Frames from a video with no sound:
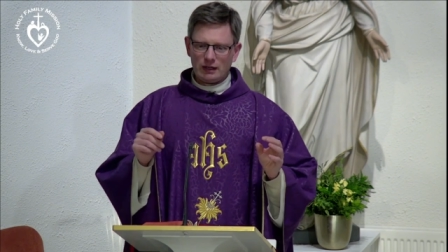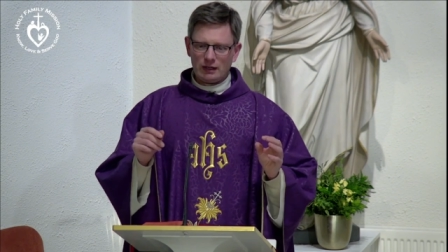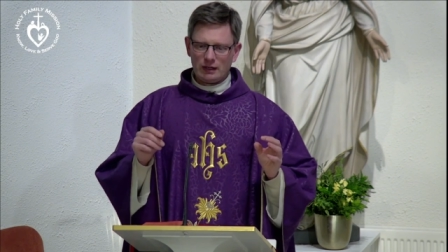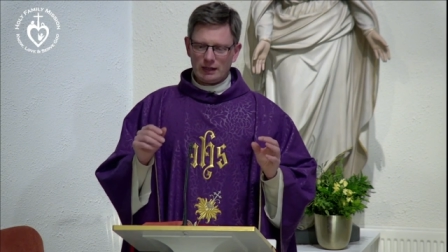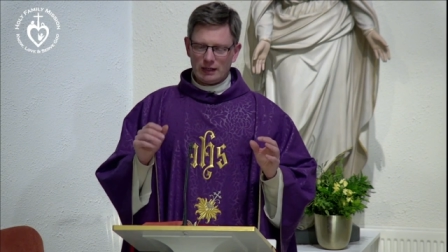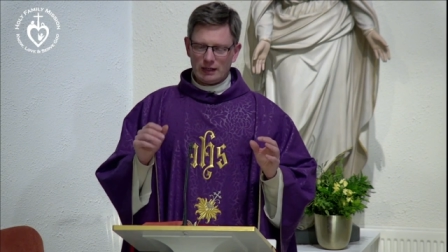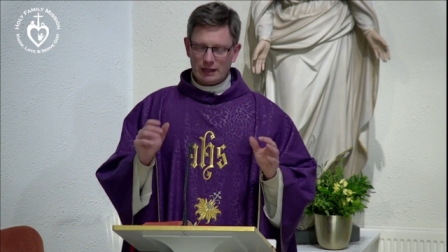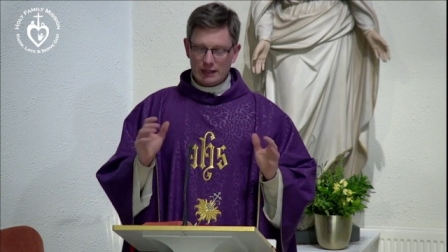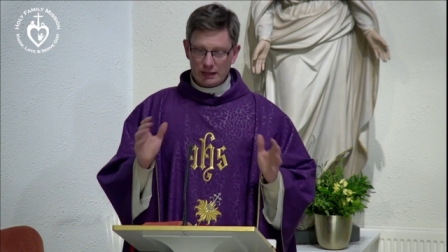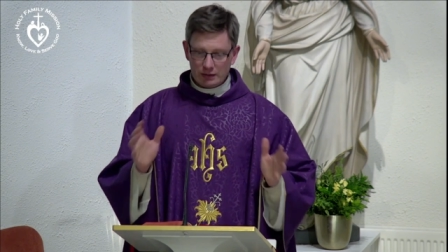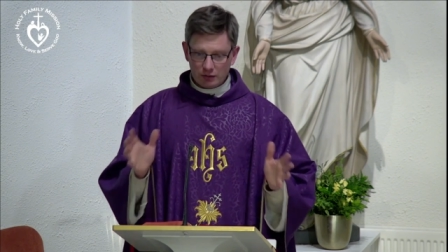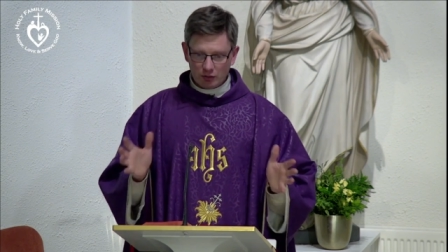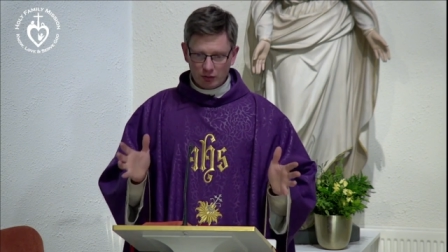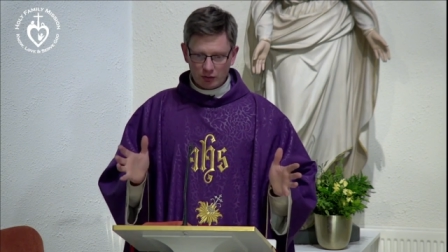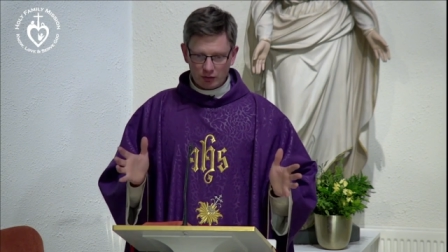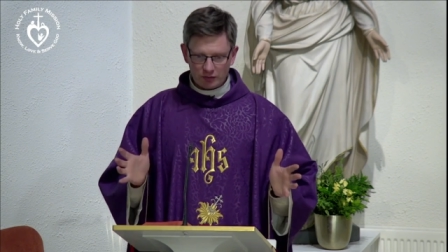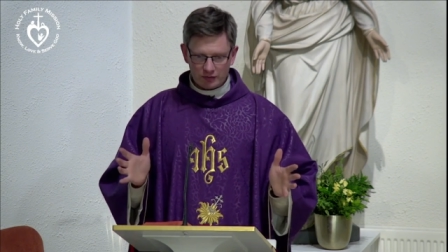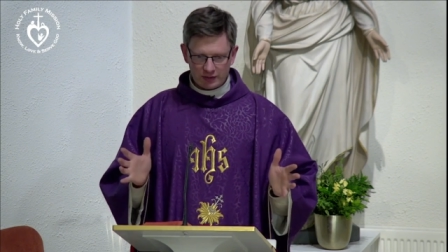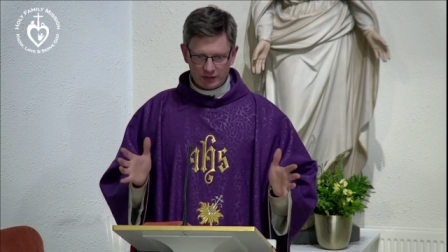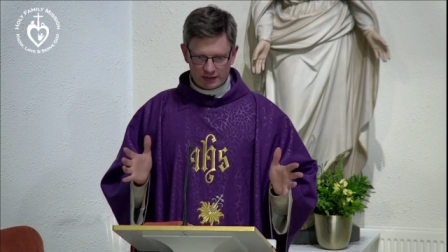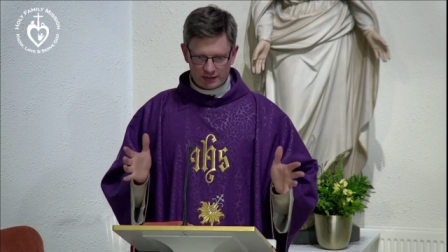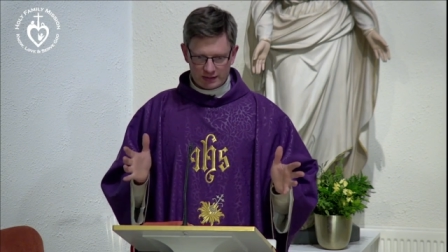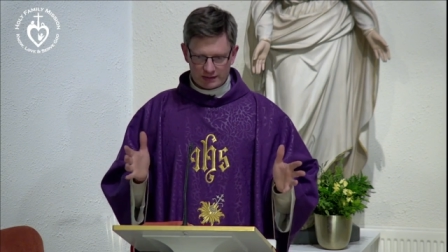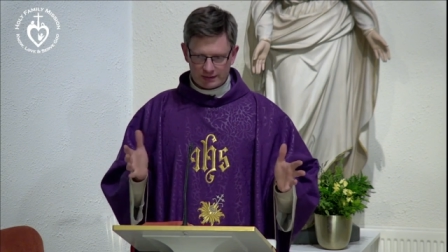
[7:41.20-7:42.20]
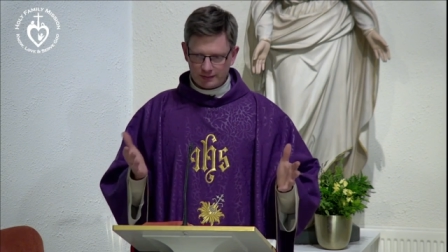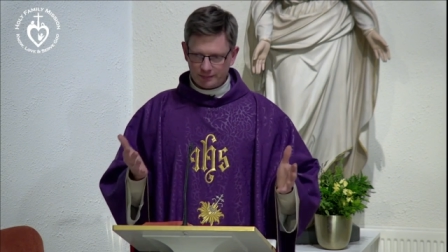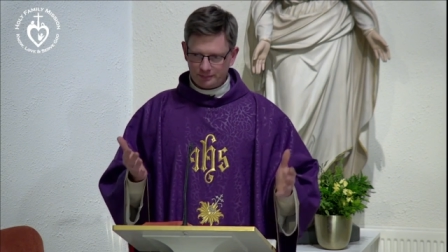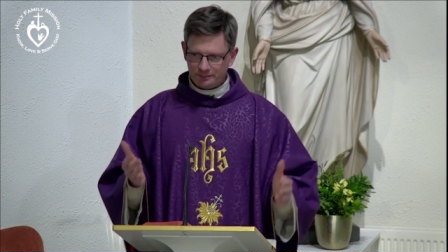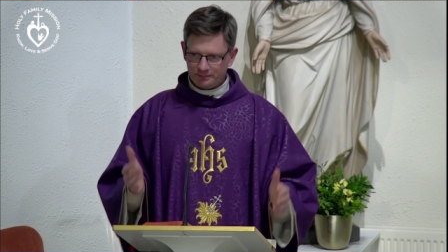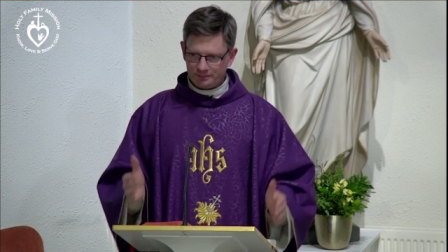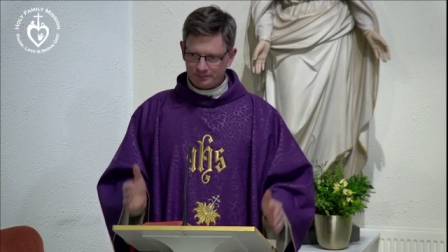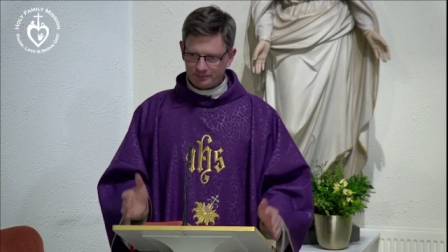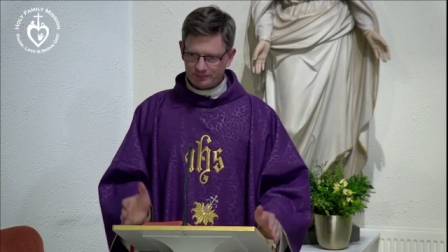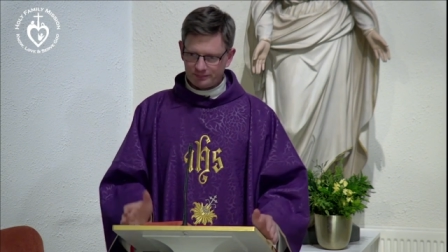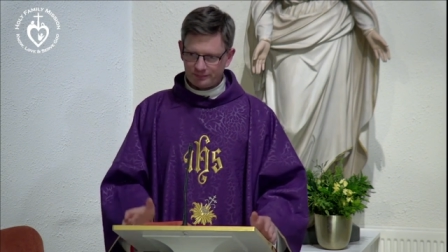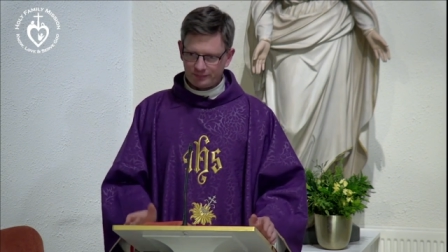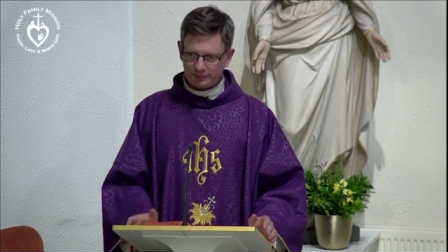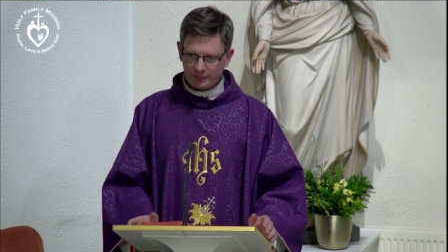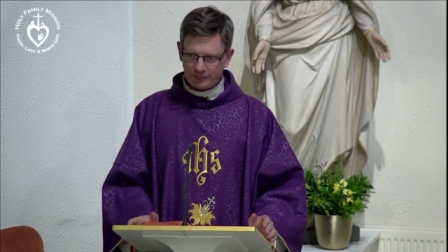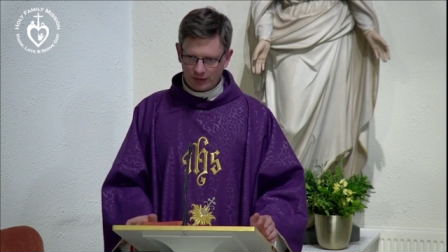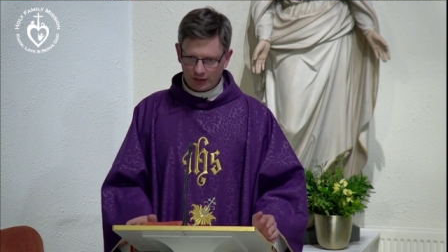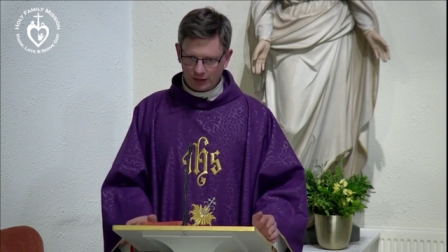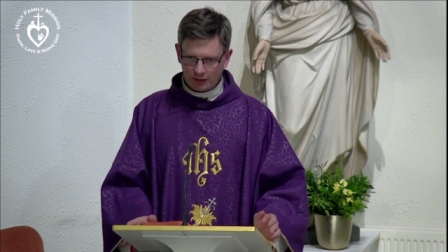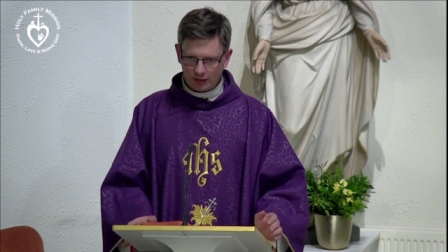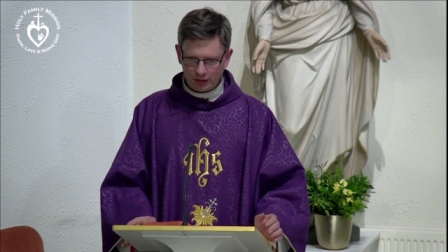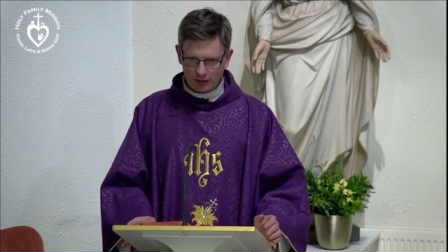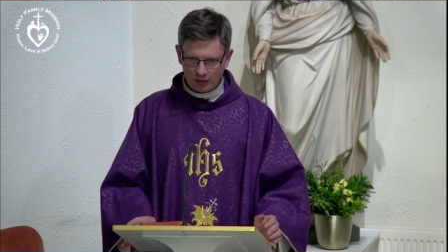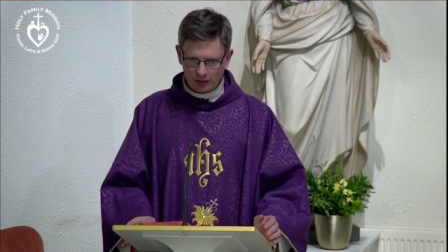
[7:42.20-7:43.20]
In all of this,
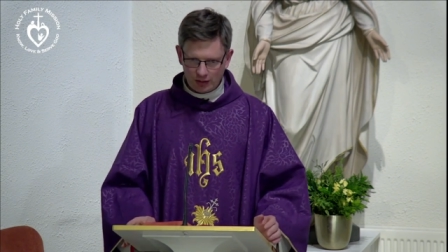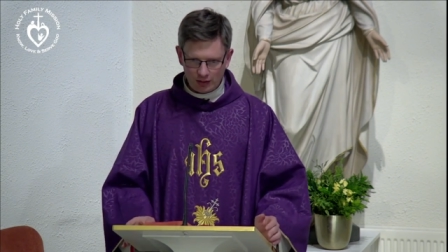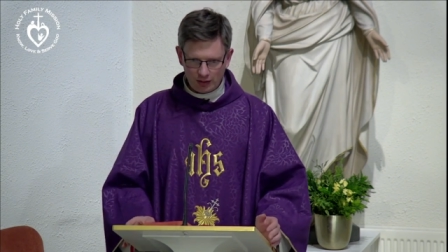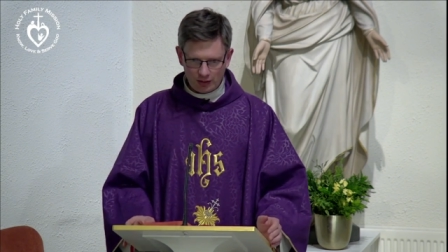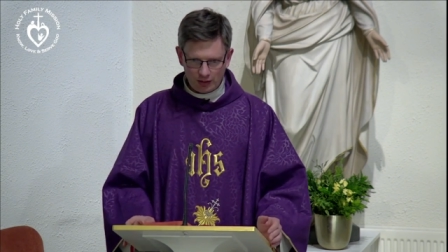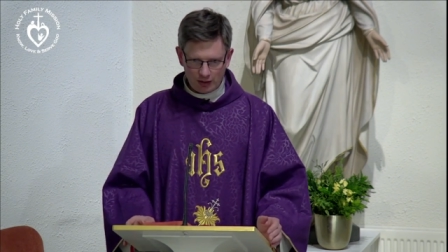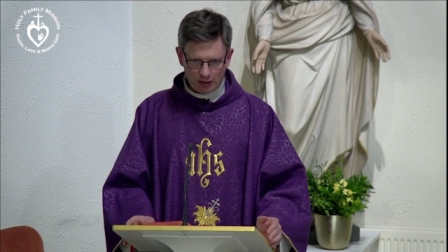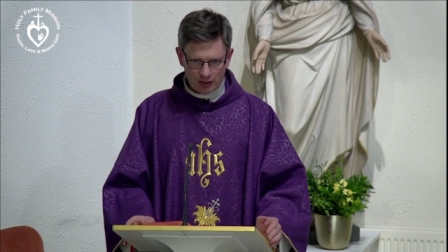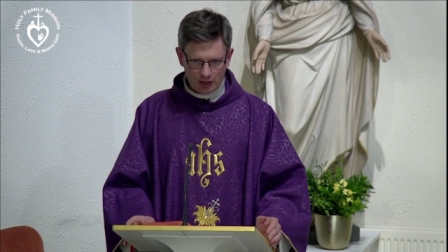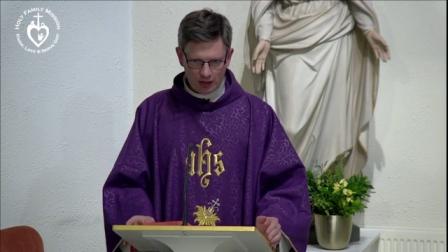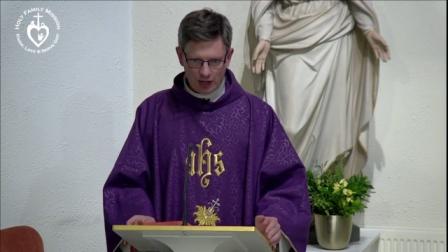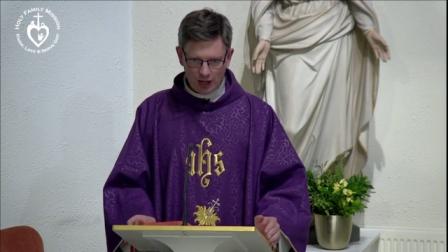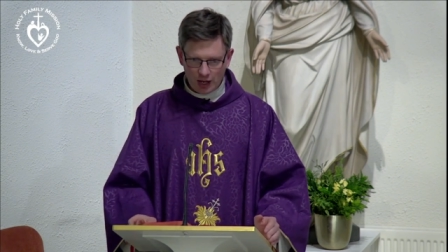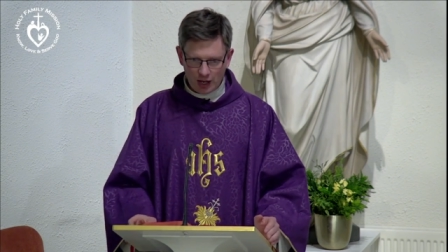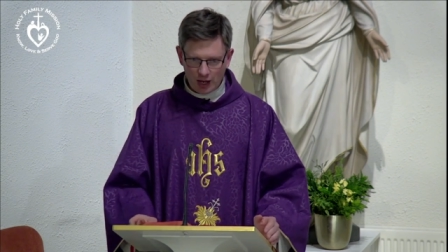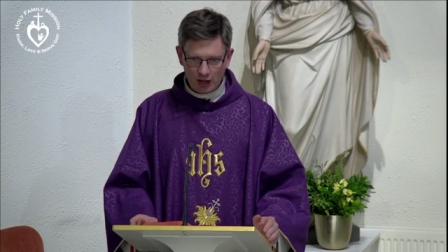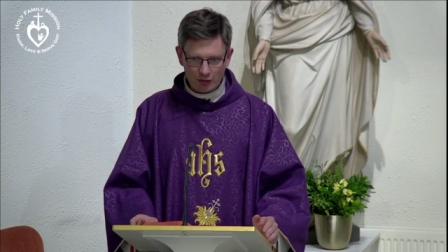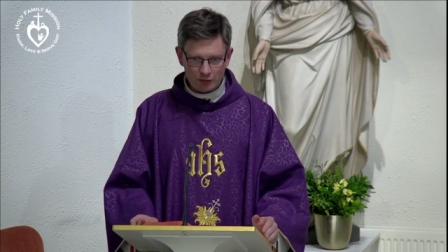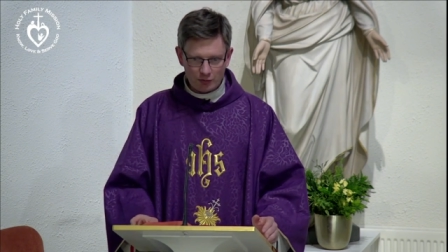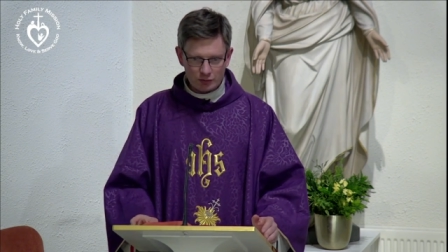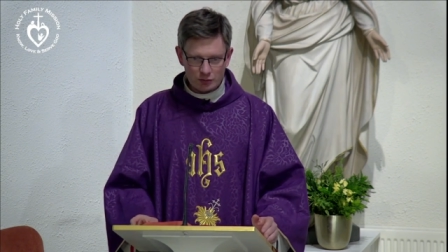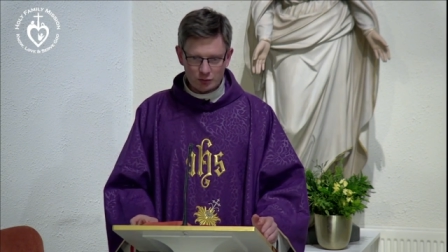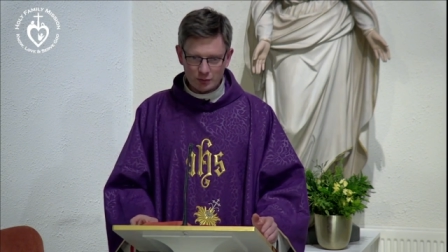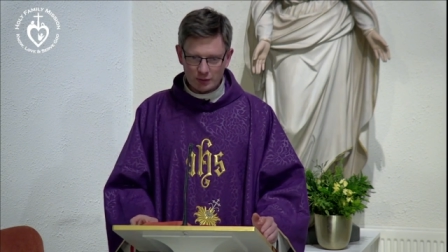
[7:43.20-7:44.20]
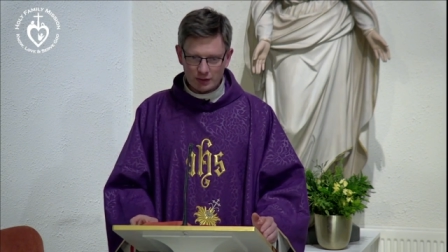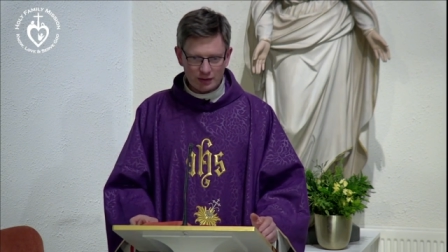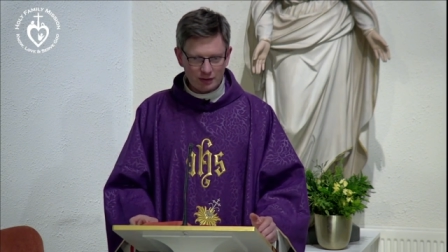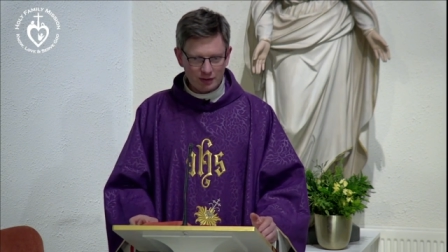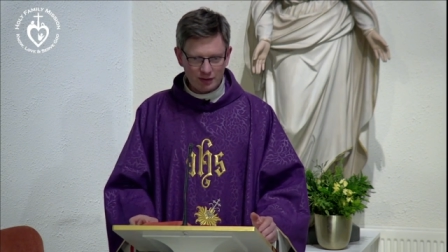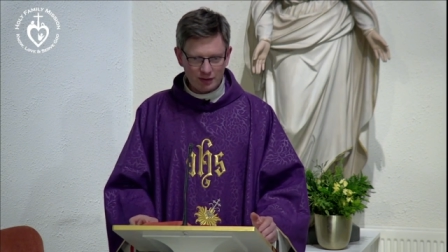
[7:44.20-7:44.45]
how do we,